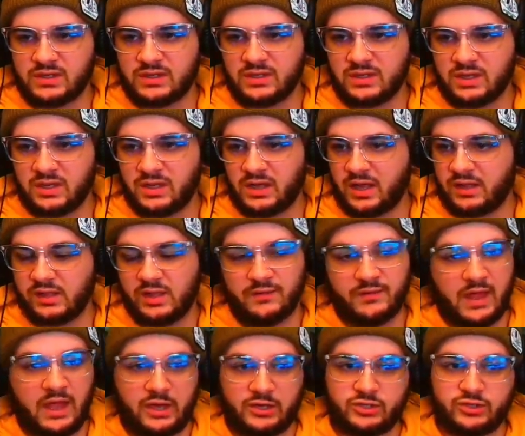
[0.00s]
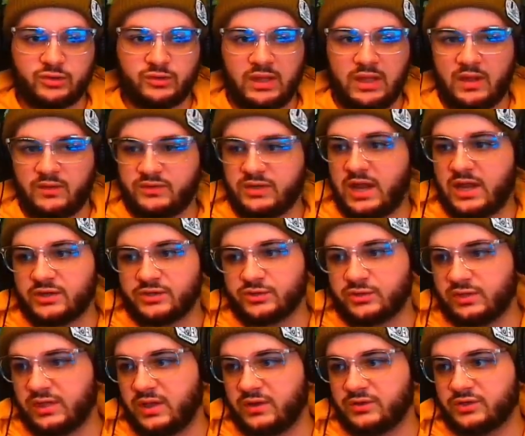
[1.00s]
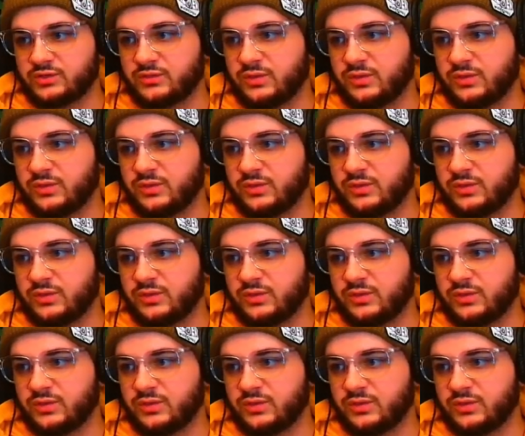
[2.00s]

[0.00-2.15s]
Uh, I love Astro Lounge. Astro Lounge is